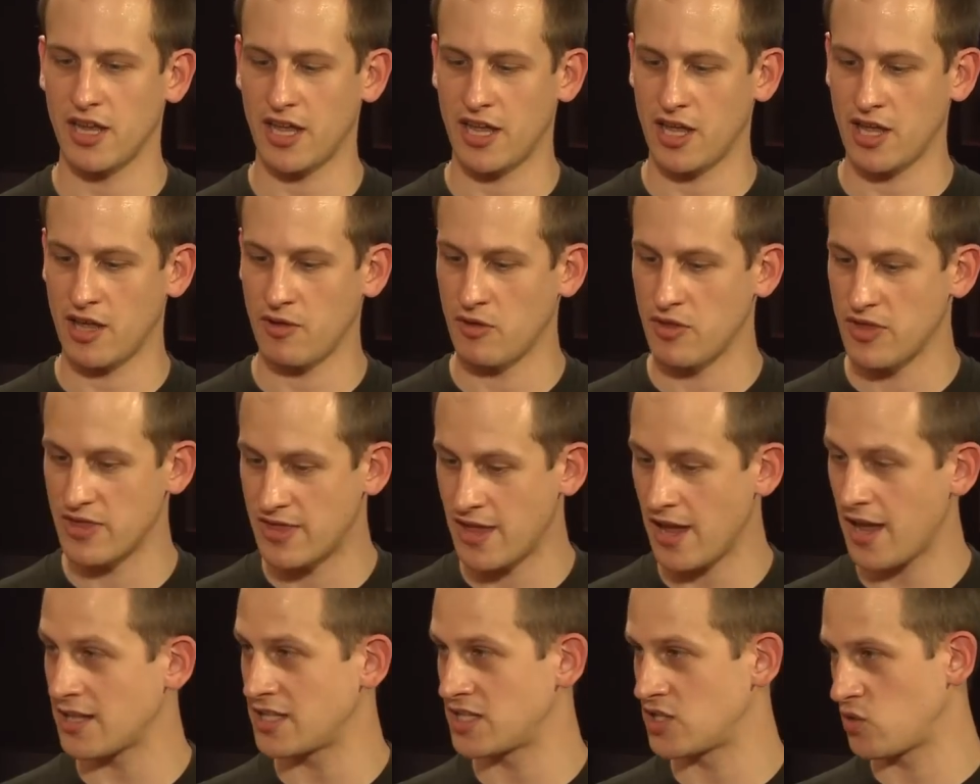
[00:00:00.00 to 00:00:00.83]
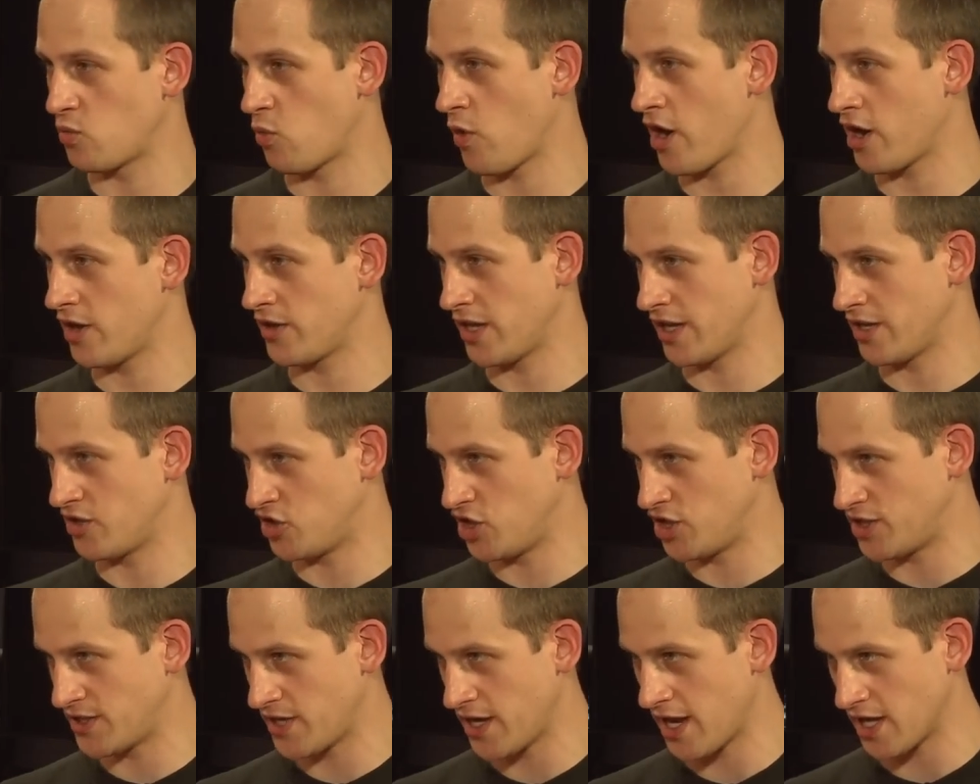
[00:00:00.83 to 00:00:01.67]
That's where the
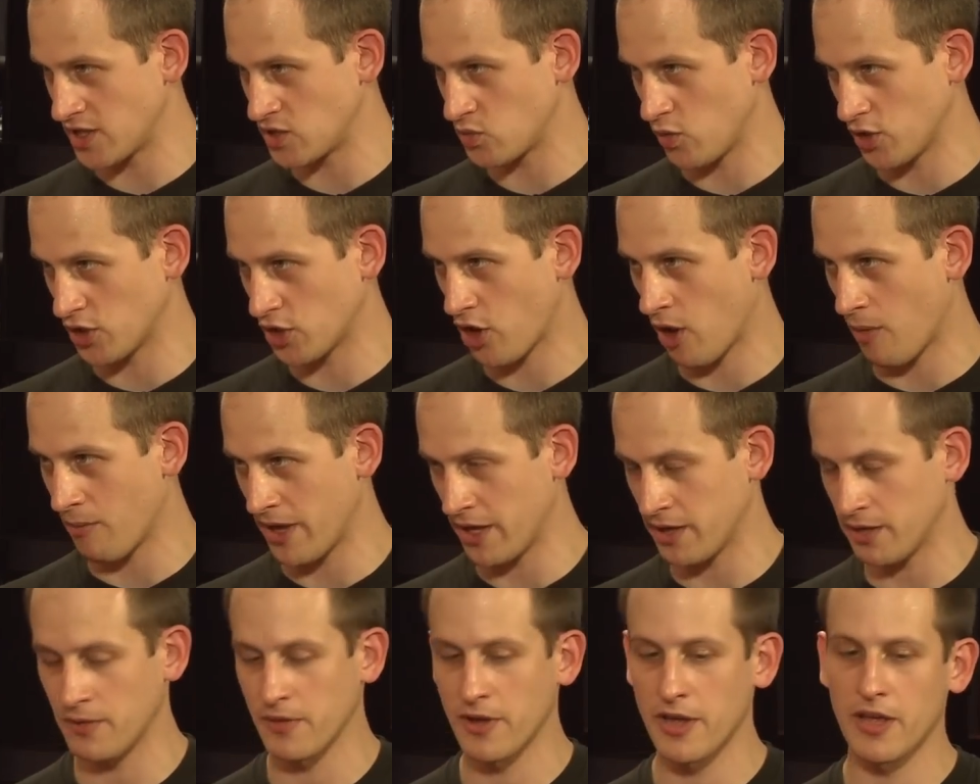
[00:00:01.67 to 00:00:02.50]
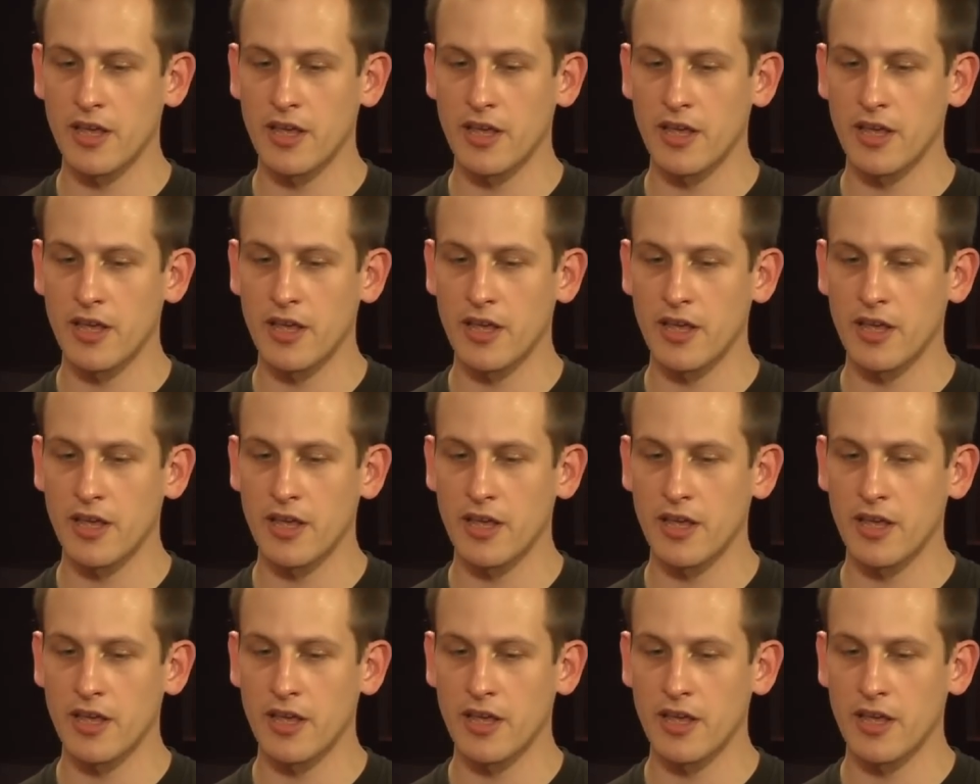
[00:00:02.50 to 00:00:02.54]
GCS would come in.